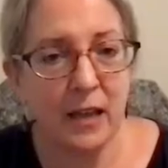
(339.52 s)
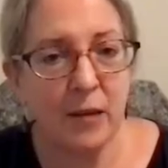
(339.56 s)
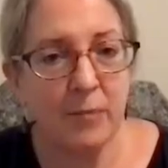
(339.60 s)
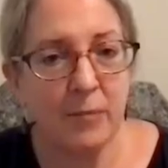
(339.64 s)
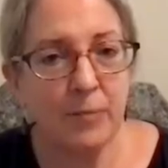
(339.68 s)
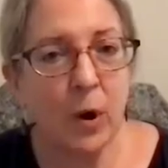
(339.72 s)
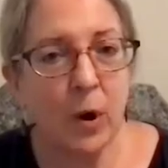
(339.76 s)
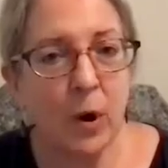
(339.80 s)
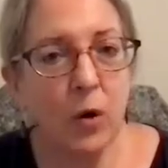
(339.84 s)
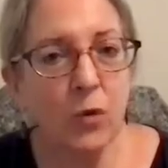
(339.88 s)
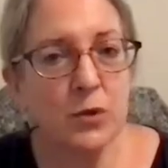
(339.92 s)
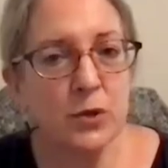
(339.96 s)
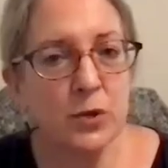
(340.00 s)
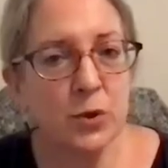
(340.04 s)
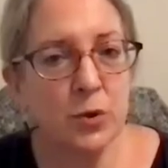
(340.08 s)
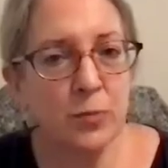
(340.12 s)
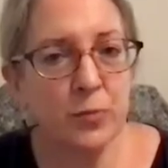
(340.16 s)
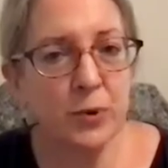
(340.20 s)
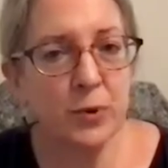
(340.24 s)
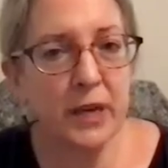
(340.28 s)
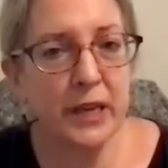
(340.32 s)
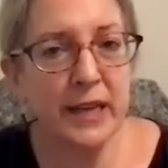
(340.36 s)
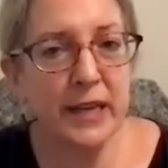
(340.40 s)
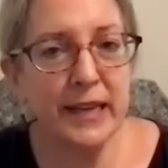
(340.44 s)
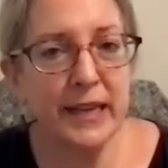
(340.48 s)
but also
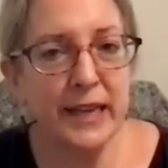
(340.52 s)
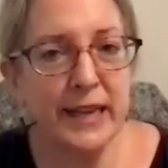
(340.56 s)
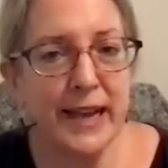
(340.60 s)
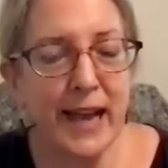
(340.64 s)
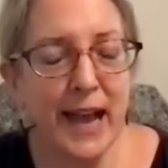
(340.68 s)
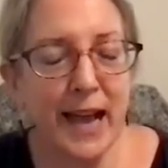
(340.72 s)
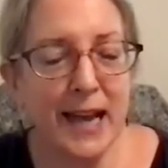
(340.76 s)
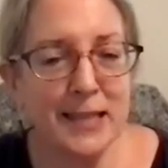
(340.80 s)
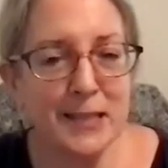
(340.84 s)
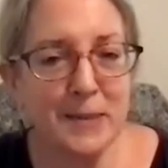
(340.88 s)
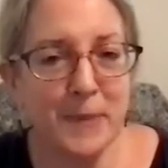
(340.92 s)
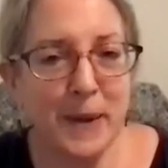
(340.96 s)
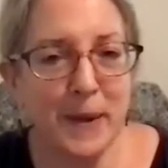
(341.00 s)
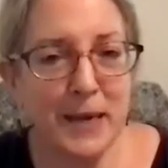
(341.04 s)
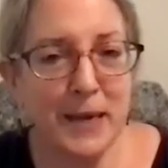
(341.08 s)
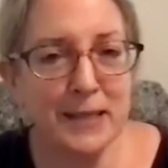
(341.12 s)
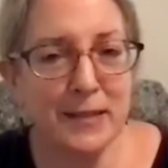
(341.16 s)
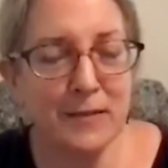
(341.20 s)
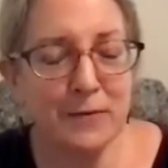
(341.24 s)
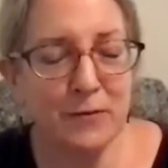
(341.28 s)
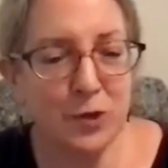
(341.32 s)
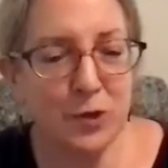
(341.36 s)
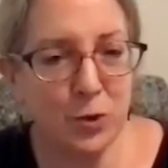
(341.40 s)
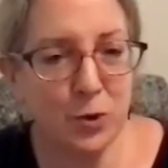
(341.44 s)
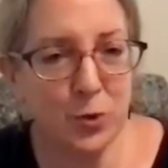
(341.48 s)
bringing in aspects of
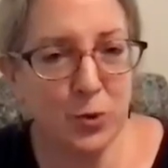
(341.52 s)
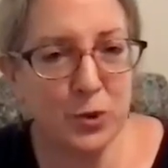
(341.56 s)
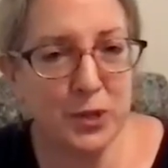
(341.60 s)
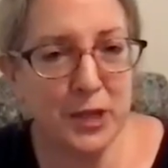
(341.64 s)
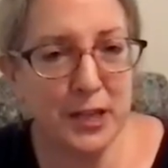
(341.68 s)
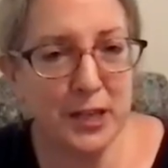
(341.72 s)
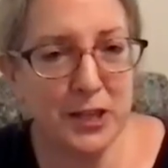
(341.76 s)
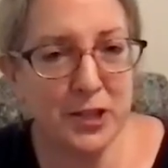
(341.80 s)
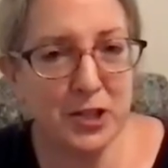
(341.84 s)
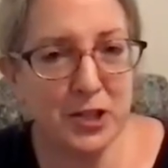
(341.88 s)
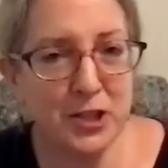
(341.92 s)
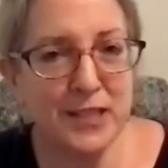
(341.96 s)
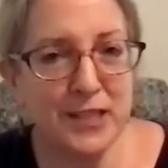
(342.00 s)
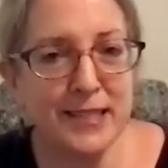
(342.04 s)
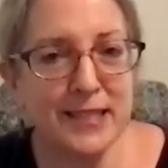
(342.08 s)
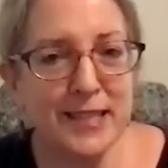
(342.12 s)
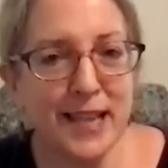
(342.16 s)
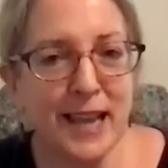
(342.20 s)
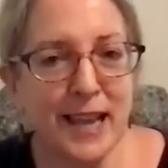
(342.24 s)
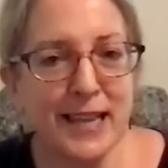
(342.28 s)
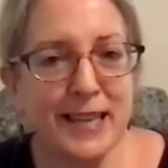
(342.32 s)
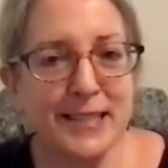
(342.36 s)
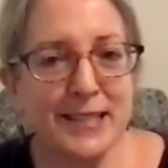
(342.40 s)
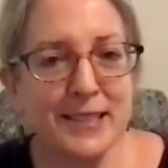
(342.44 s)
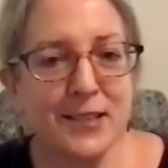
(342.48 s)
Jyotish, the
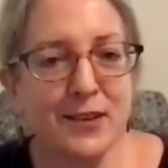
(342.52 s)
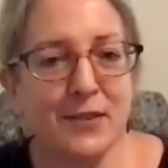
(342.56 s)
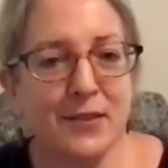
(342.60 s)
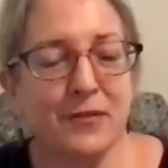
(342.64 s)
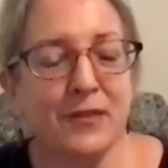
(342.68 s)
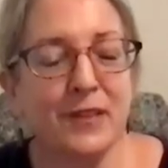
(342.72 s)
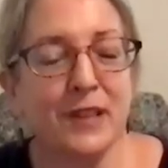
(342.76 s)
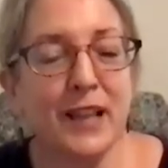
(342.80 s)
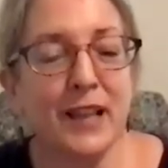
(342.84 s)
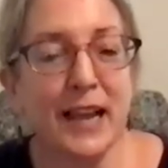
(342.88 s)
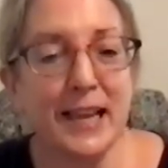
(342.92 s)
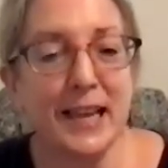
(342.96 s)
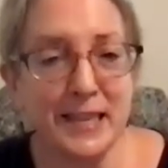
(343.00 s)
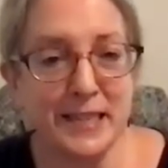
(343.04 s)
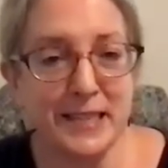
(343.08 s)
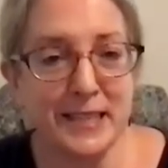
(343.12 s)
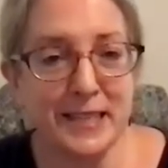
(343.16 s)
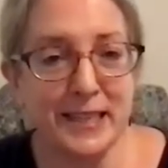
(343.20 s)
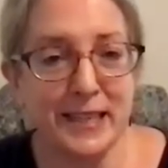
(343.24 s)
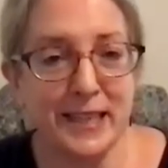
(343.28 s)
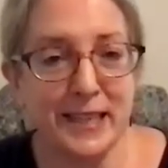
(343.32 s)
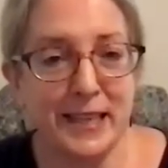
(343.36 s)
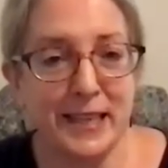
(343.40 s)
science of light,